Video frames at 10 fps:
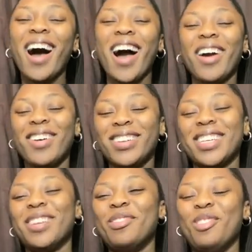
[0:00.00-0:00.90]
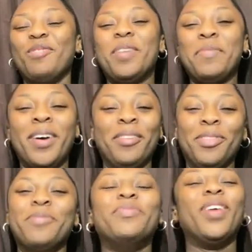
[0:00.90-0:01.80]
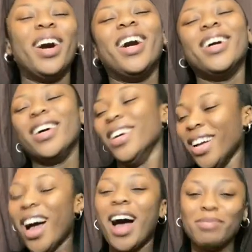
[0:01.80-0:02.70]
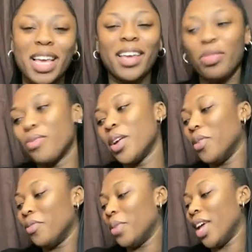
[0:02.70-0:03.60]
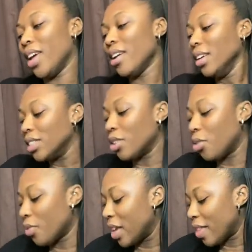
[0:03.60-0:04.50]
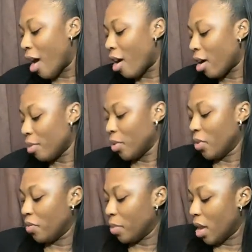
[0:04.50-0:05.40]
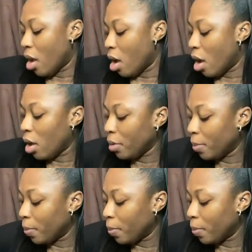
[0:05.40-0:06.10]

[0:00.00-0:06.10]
I can't take all of my perfume, but I'm taking three with me. So the three that are coming with me are